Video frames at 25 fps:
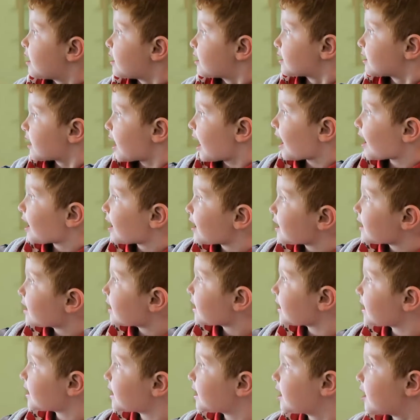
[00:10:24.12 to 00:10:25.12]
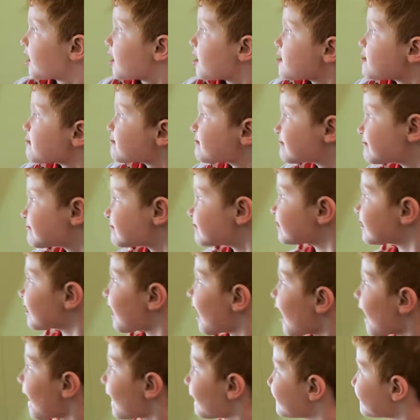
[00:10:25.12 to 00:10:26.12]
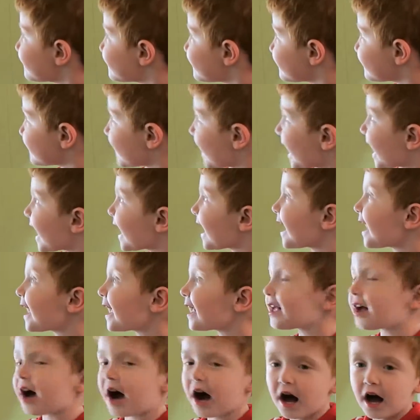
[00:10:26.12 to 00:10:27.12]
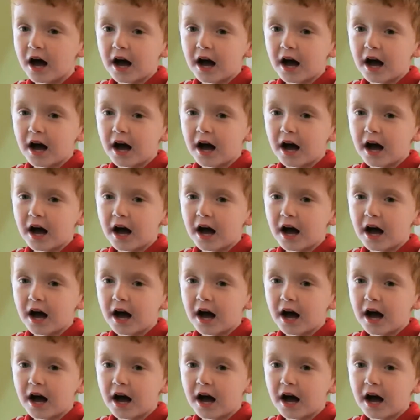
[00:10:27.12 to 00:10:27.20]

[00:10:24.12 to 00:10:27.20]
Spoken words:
Daddy, I'm here.